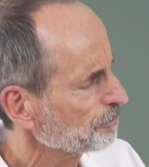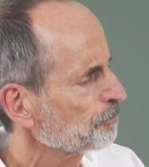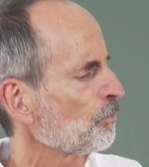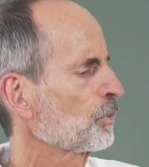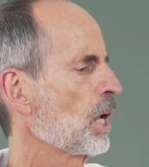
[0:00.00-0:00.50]
there
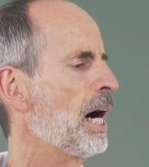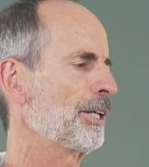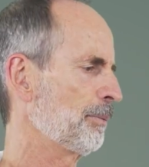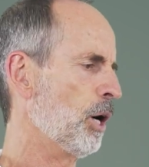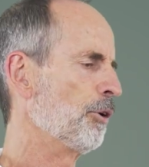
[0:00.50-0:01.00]
are also
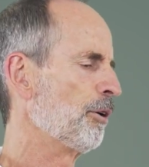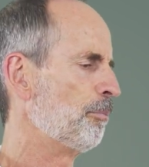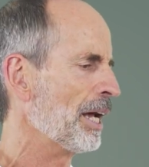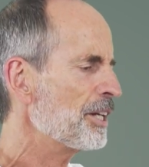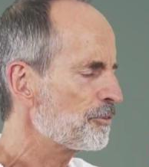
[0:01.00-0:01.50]
ligaments
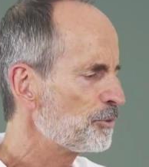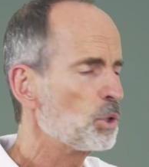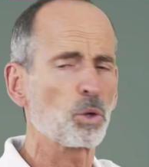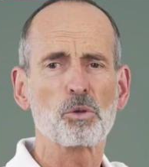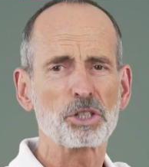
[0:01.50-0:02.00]
that
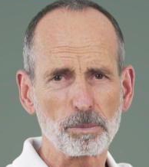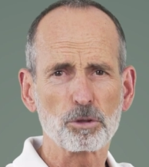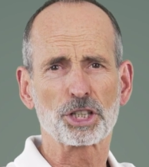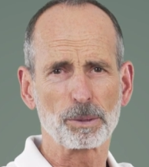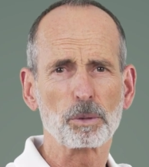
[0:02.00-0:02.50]
restrict
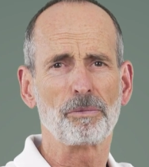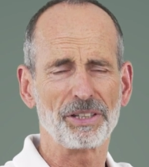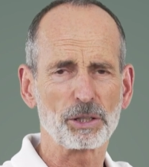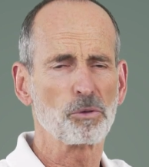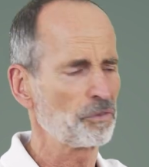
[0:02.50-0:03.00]
certain
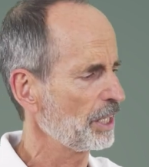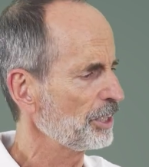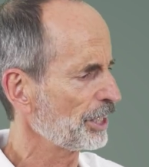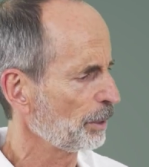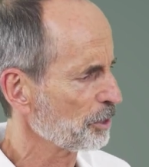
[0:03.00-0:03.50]
movements.